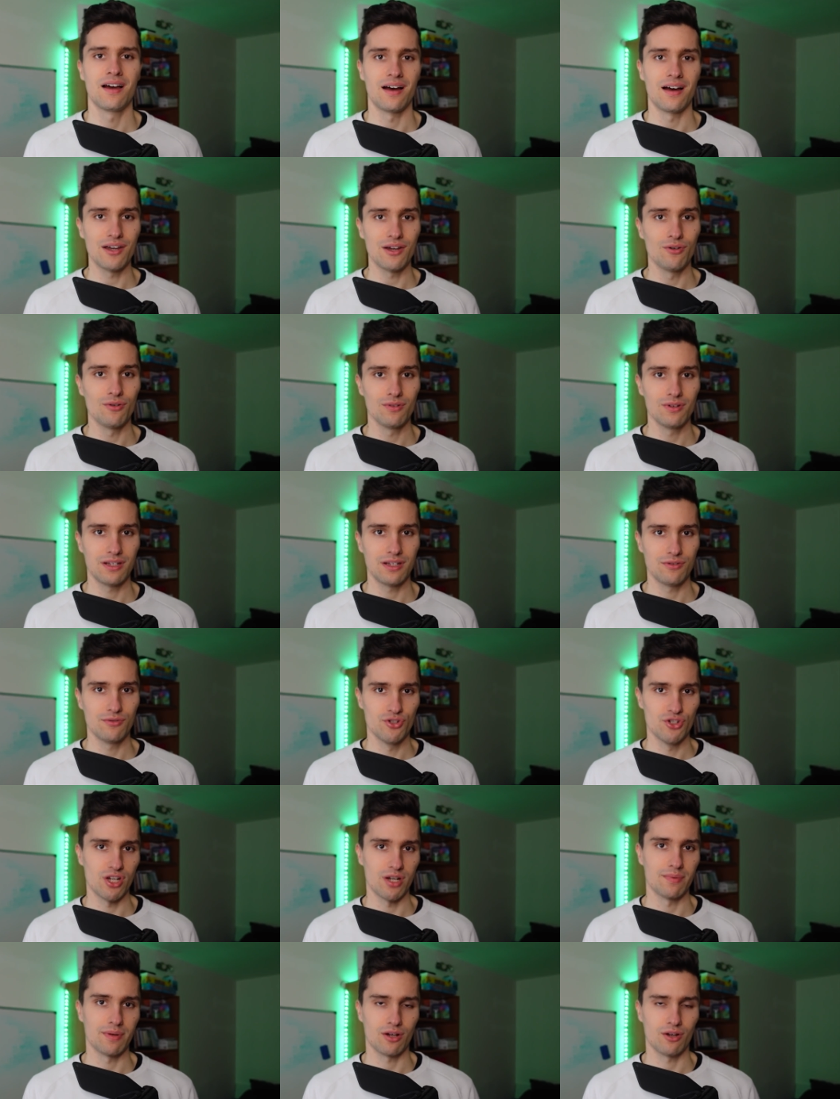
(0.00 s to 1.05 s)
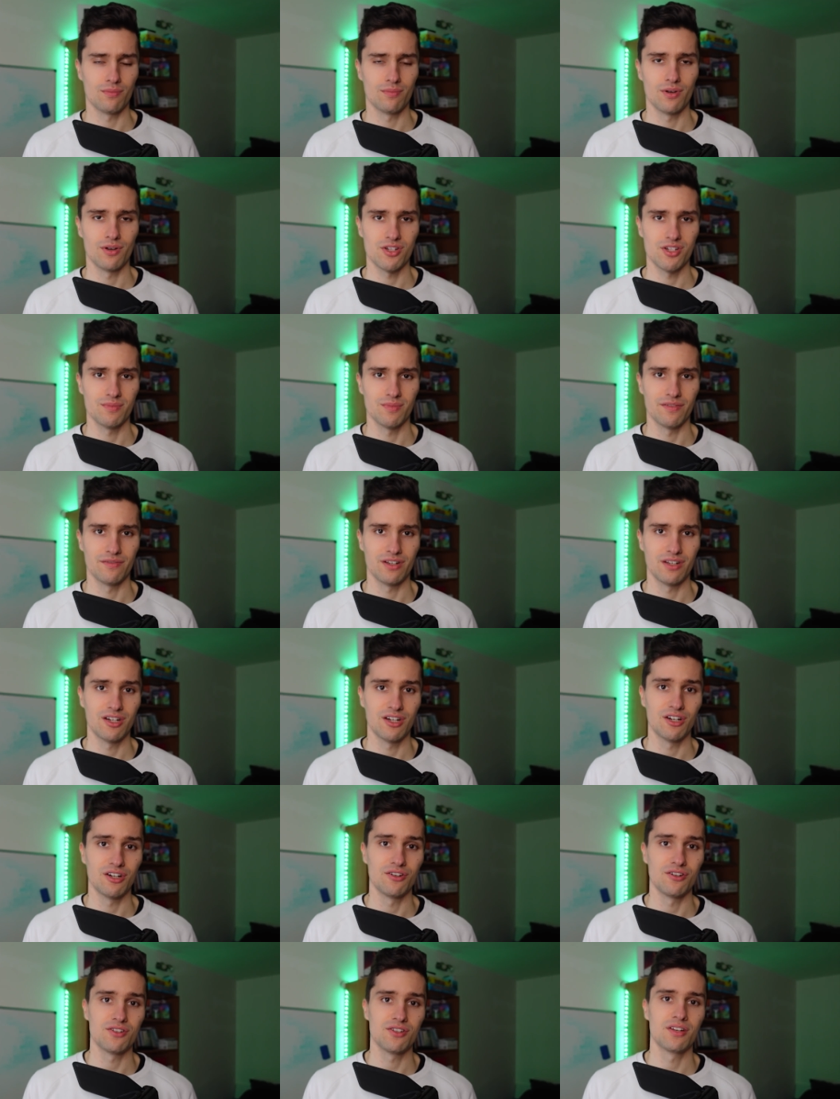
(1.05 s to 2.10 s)
I only use Jetpack Compose in my
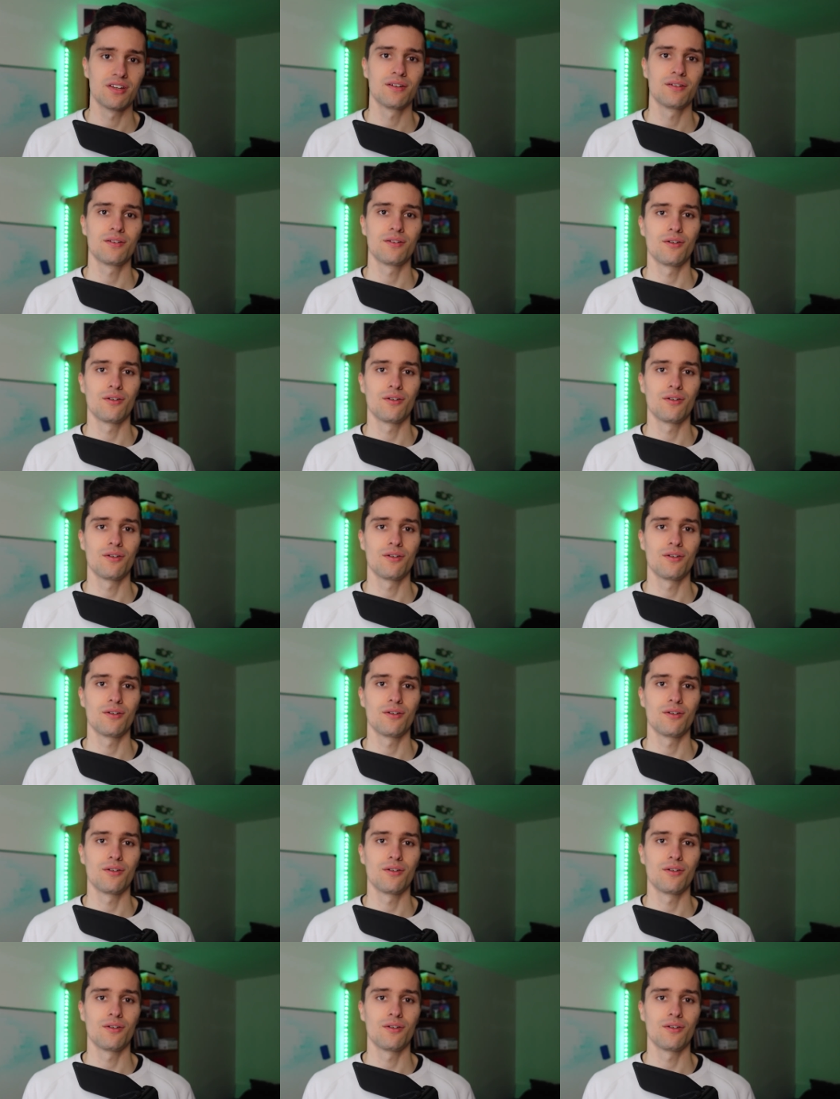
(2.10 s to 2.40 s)
videos.